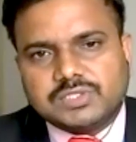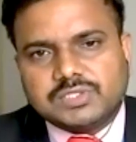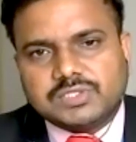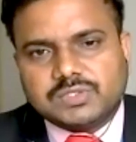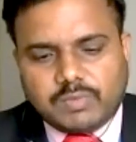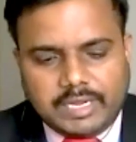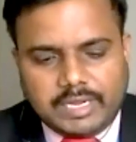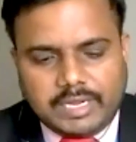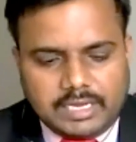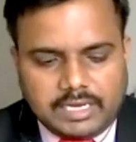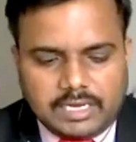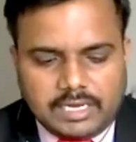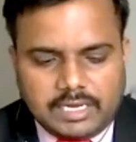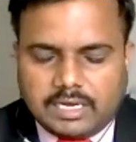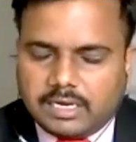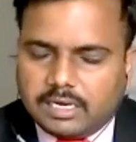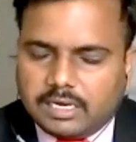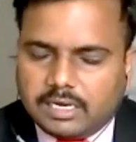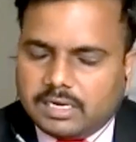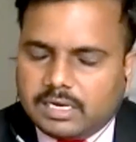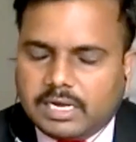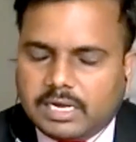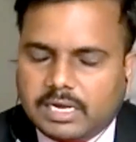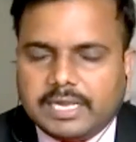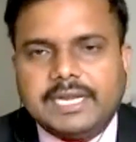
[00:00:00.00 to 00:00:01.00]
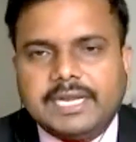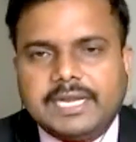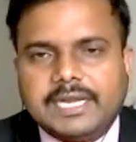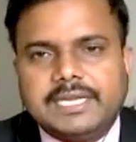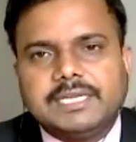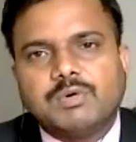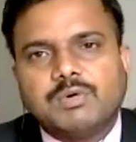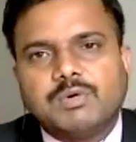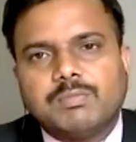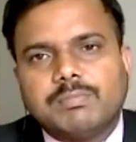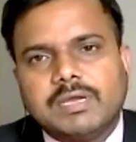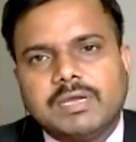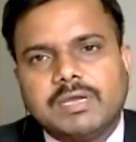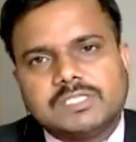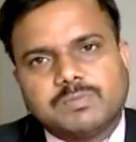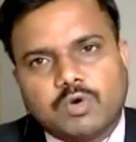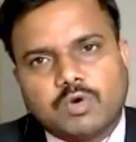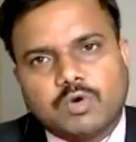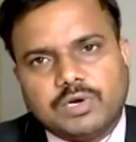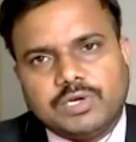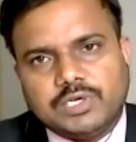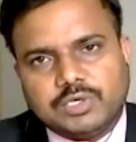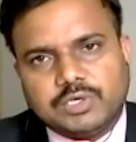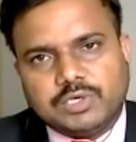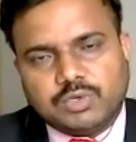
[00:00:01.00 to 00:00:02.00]
via IIT Mumbai
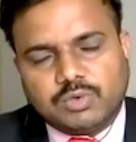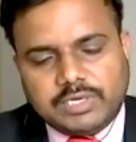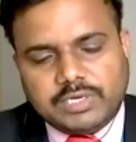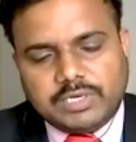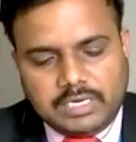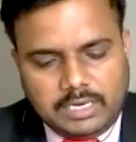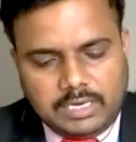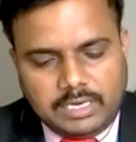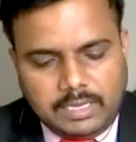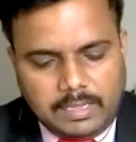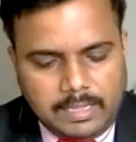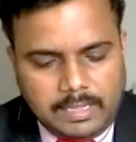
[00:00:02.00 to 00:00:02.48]
spoken tutorial,